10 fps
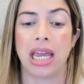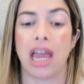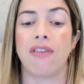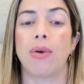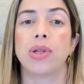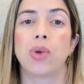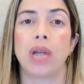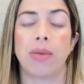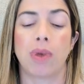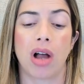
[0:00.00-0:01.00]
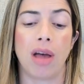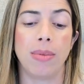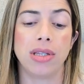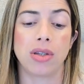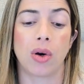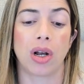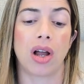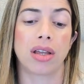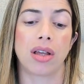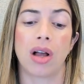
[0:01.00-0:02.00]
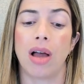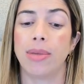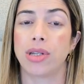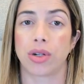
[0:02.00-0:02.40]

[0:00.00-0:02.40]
If I want to enable comments or lock the comments